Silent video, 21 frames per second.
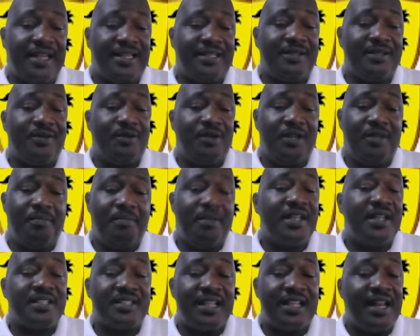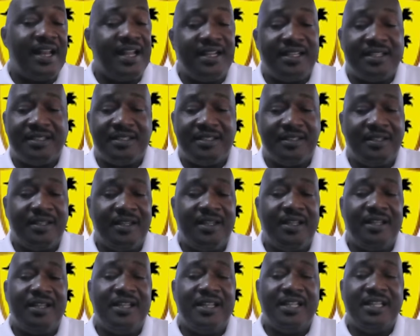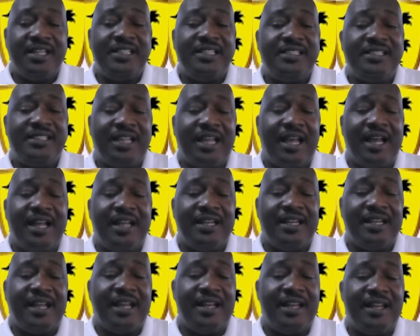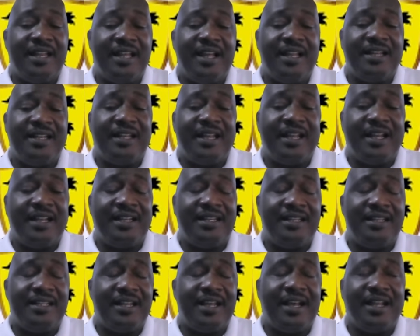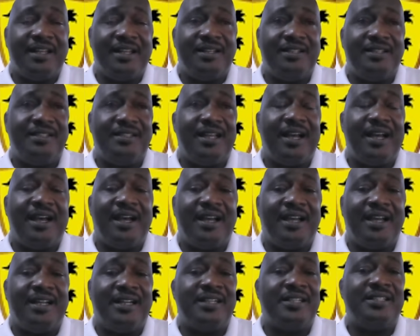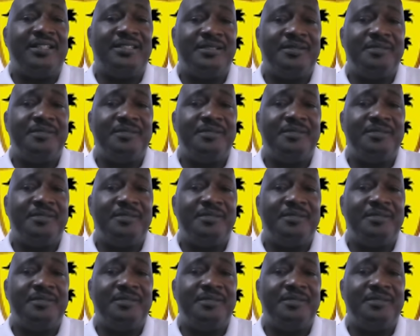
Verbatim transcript: that the best talents is and and and and and uh,